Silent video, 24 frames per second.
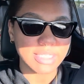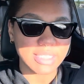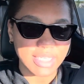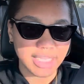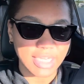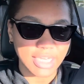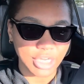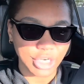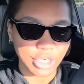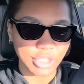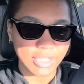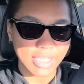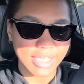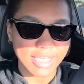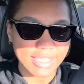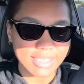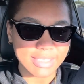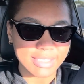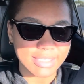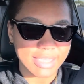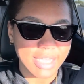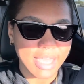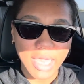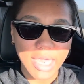to hear
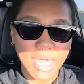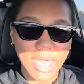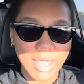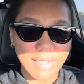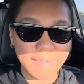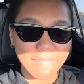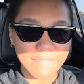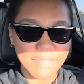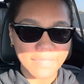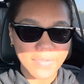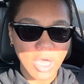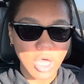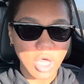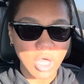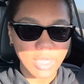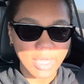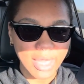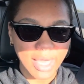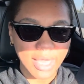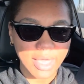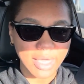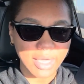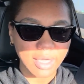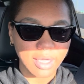this, and I felt
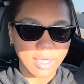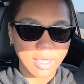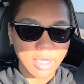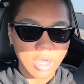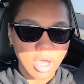like,